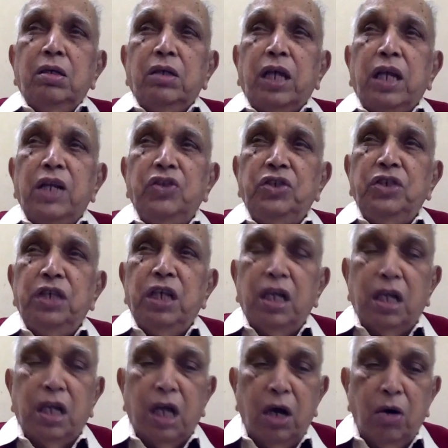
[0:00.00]
celestial
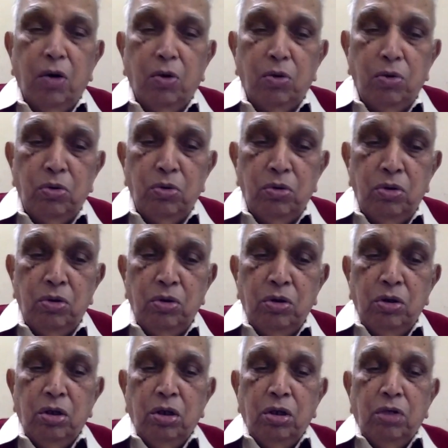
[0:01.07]
cow
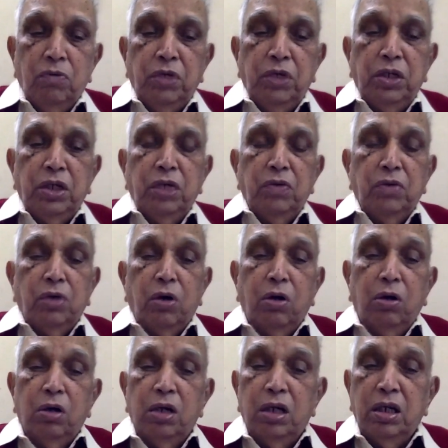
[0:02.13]
which gives
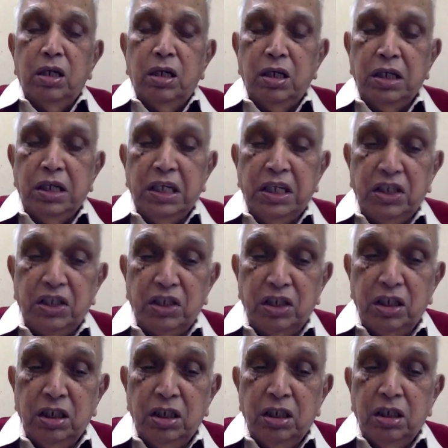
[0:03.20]
all needs
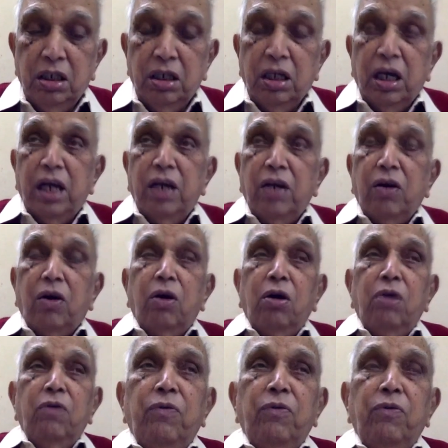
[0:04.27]
and all
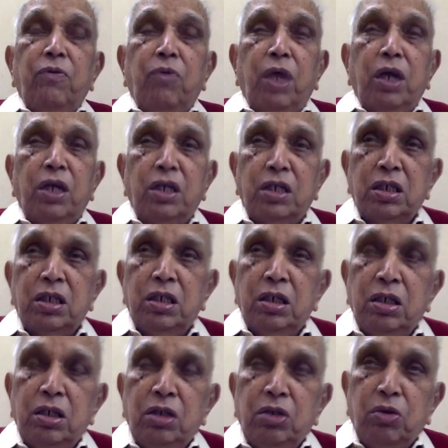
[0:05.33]
wants
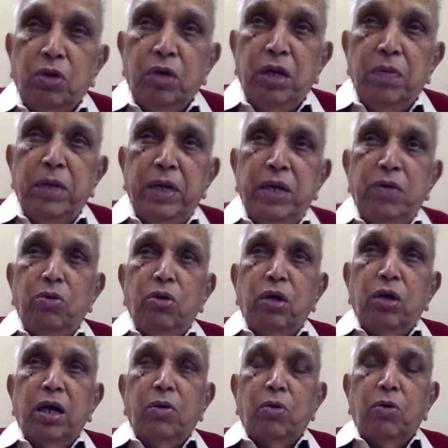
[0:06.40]
to anybody who
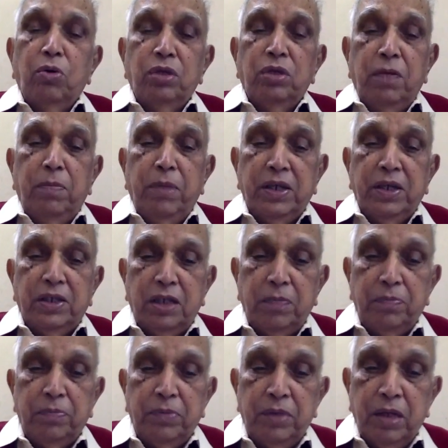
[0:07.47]
comes, goes and begs them.
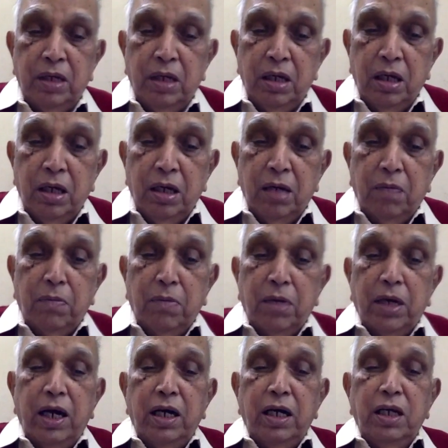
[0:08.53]

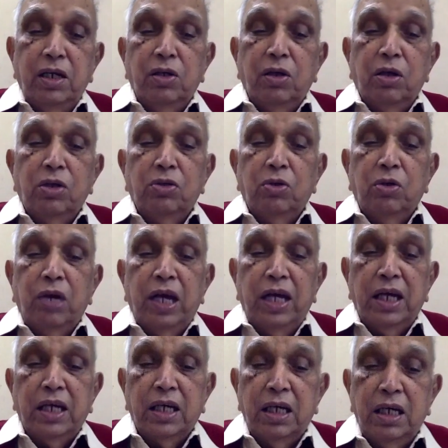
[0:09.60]
And he is also like
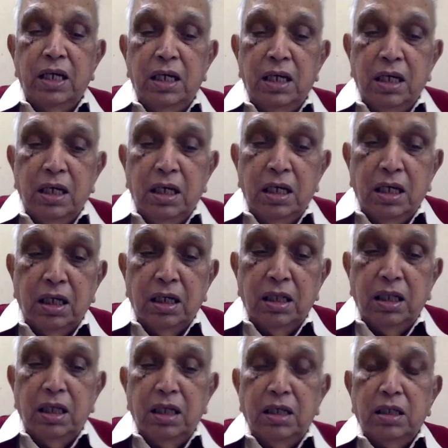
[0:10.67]

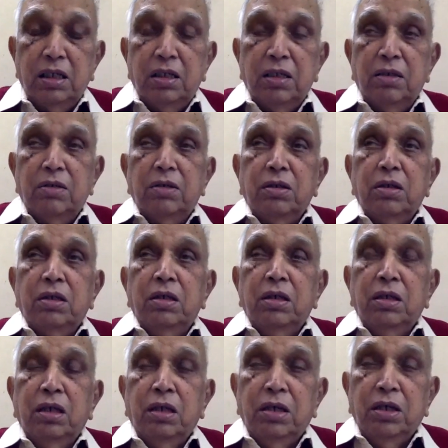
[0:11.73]
the
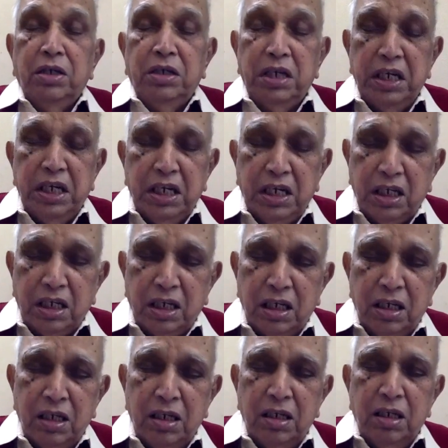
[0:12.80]
tree,
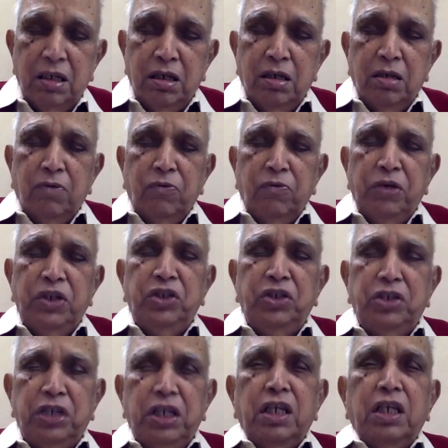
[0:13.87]
wish
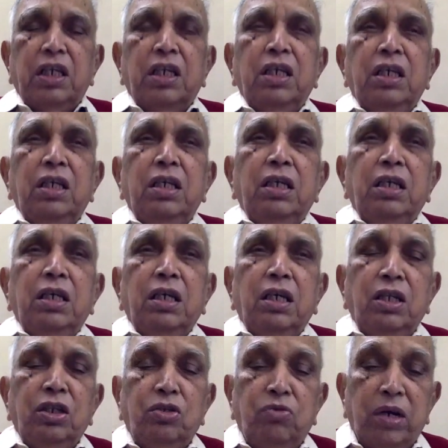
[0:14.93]
tree
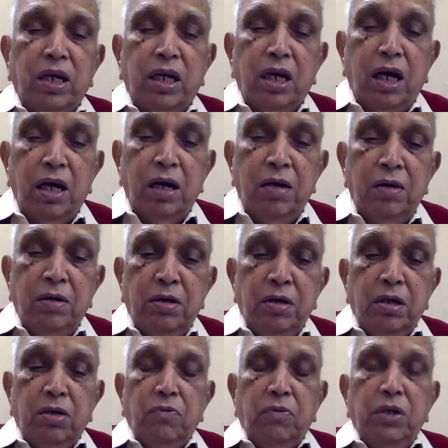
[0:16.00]
in Swarga,
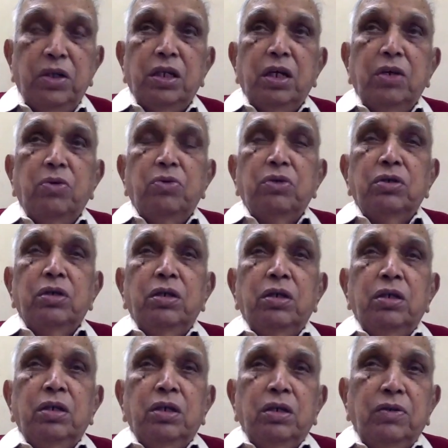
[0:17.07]
which gives
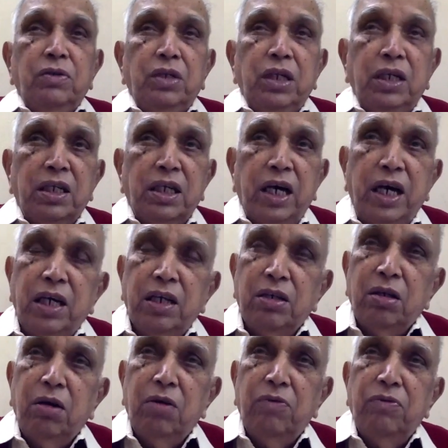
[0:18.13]
the desire
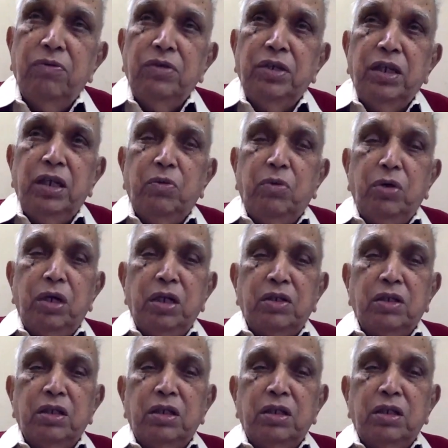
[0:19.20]
of the devotees.